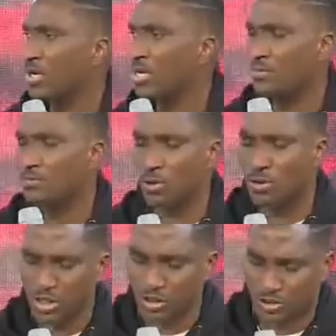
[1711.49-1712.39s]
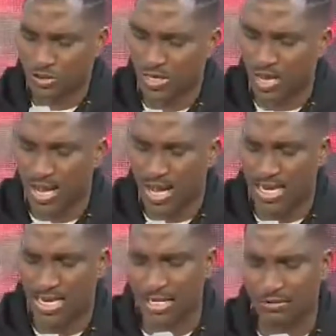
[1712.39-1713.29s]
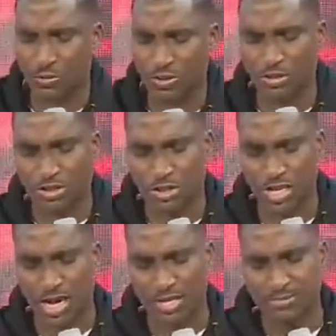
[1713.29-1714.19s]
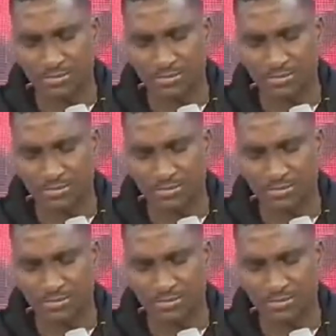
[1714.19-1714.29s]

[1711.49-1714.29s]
Lebronde shia agatoli shia.